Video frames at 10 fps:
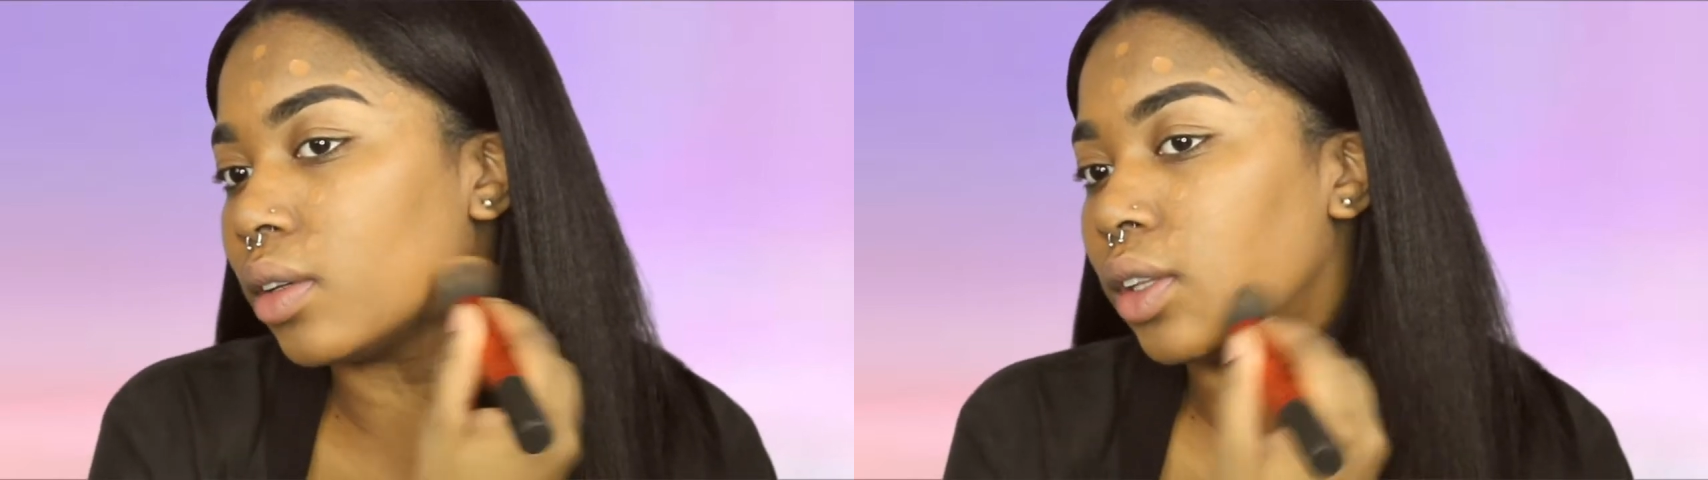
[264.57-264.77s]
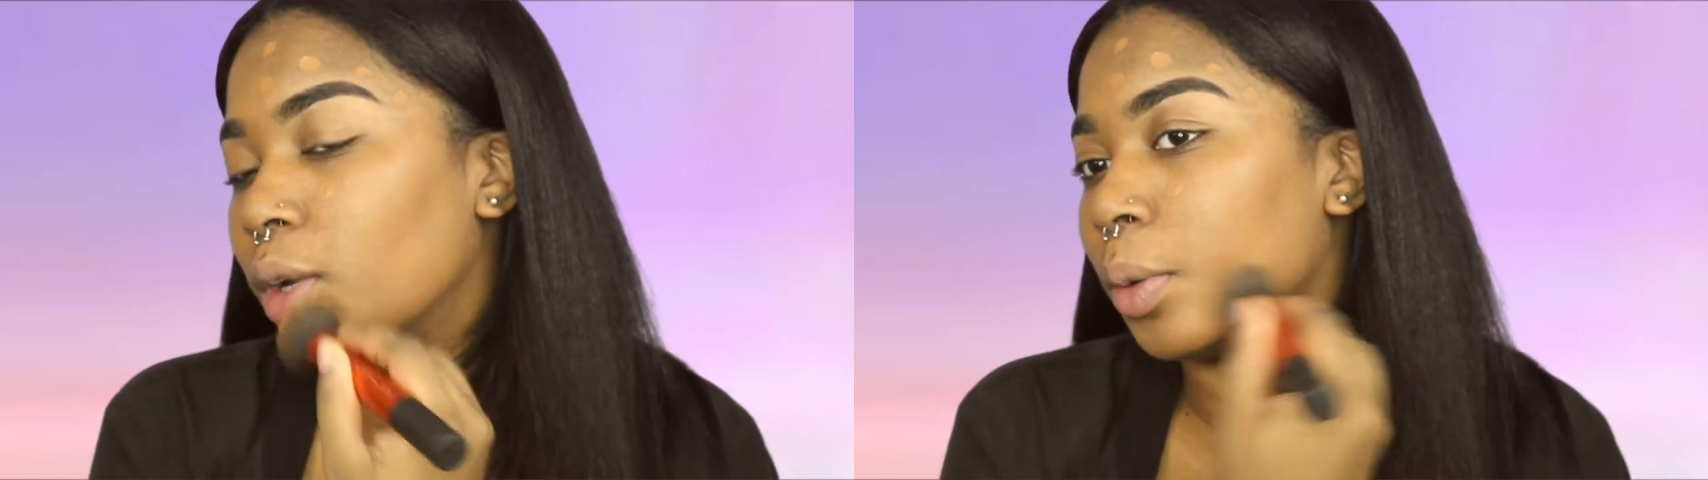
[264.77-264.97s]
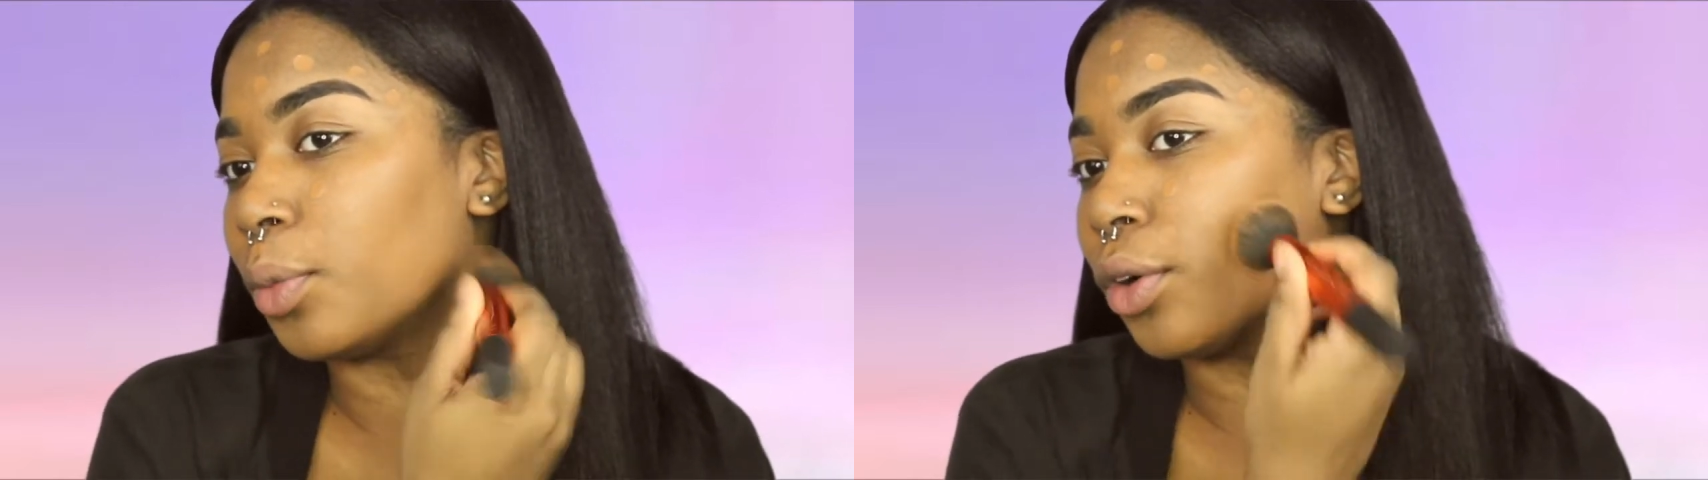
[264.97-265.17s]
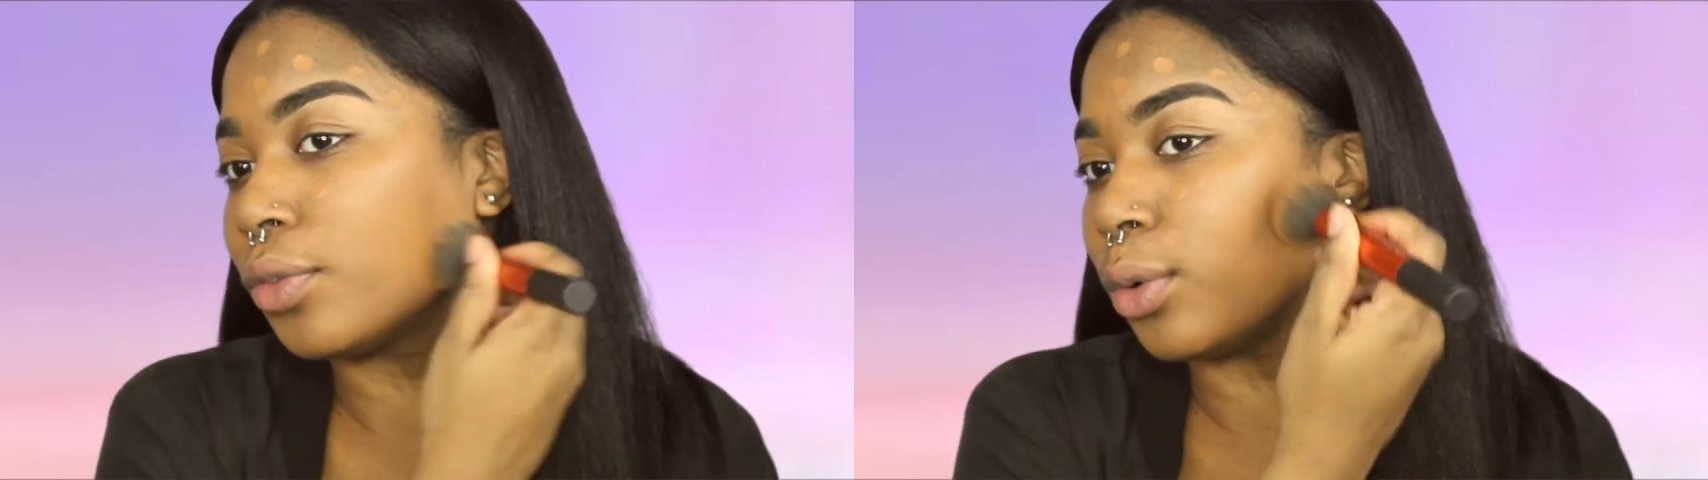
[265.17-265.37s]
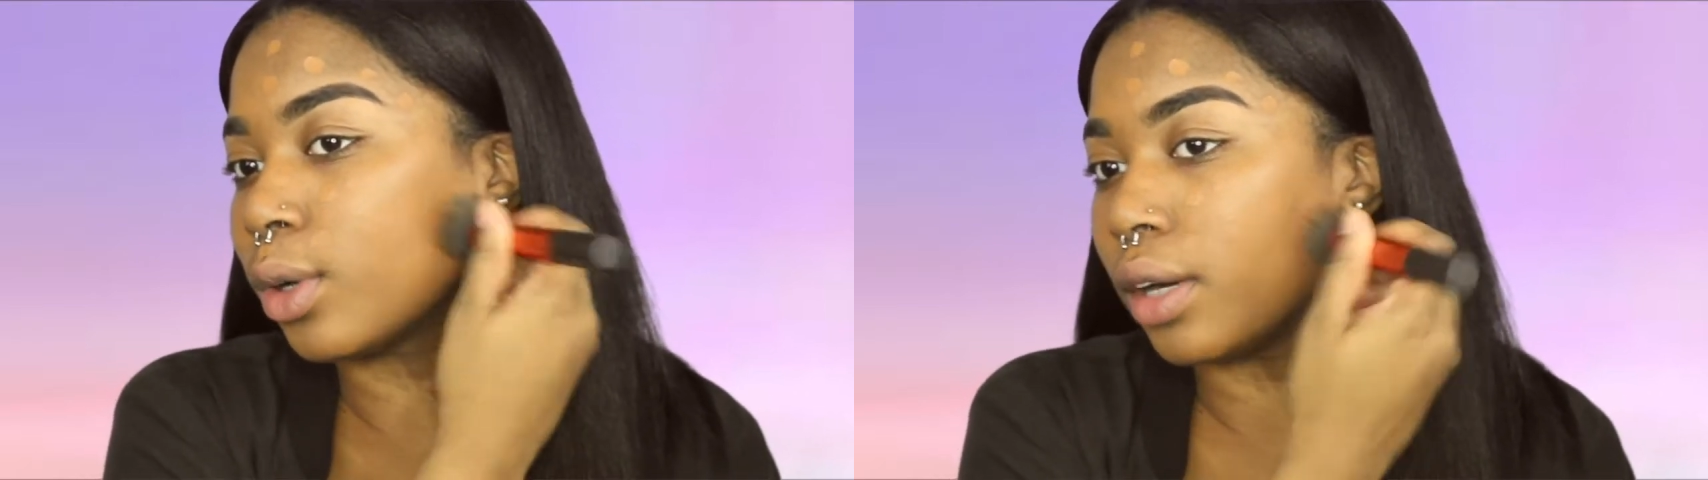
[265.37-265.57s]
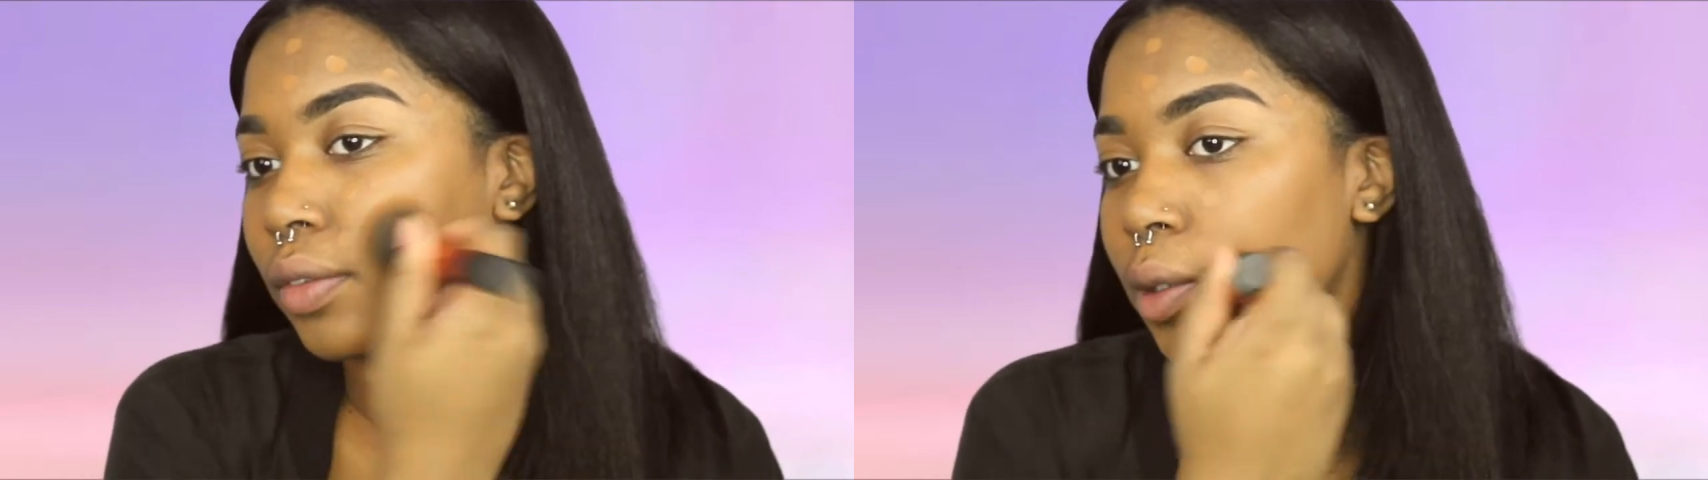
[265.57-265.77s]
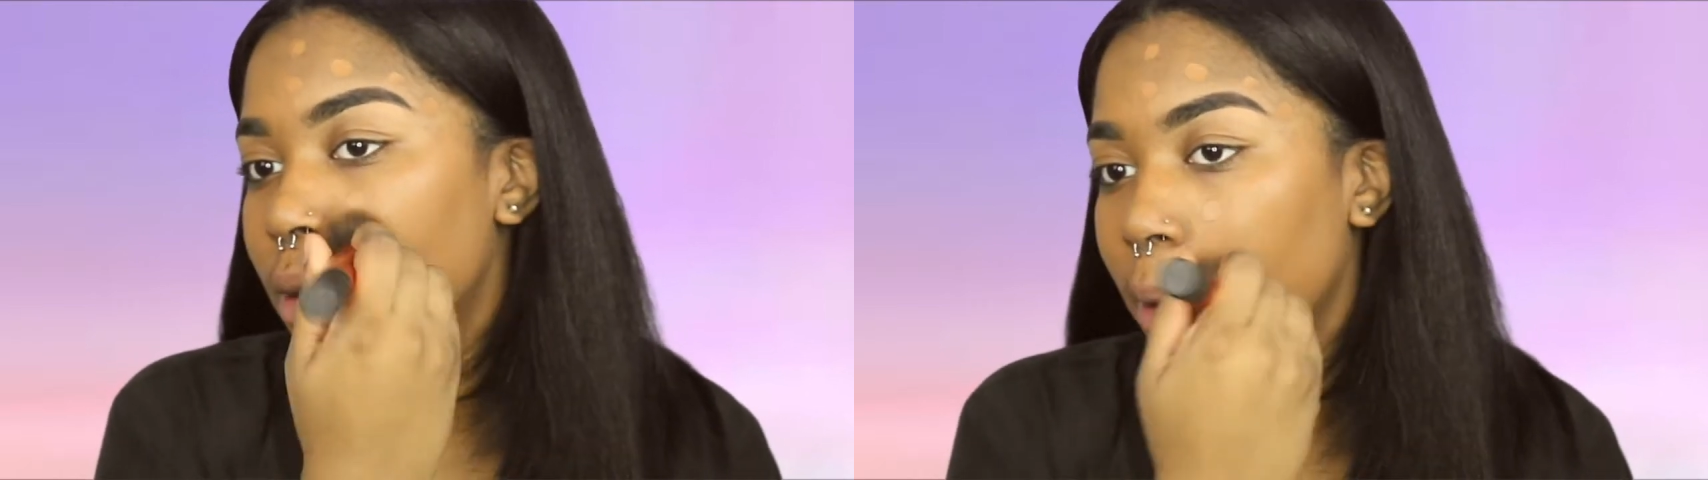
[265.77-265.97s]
A little bit more full coverage,